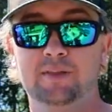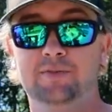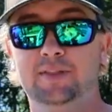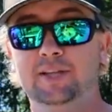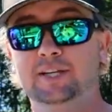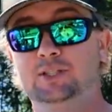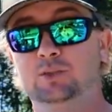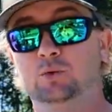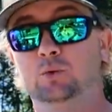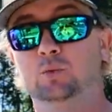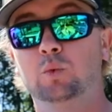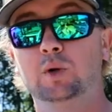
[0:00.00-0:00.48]

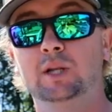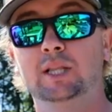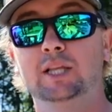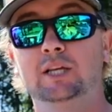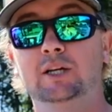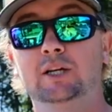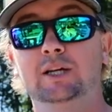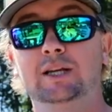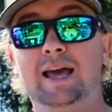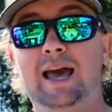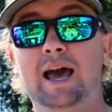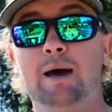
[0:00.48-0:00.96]
This is a really
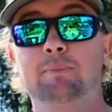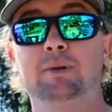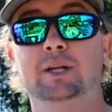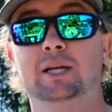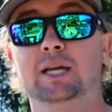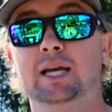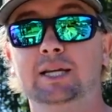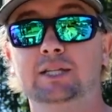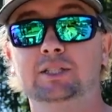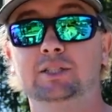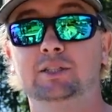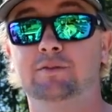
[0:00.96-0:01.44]
good
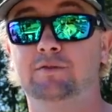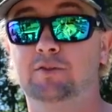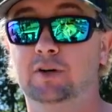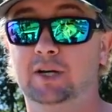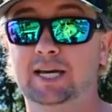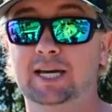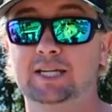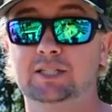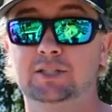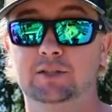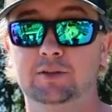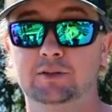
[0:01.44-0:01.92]
application for
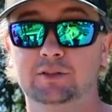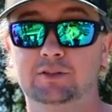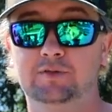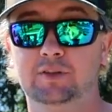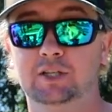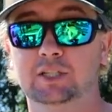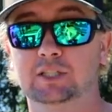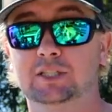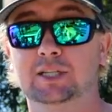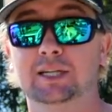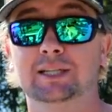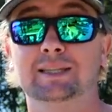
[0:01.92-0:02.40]
catching those fish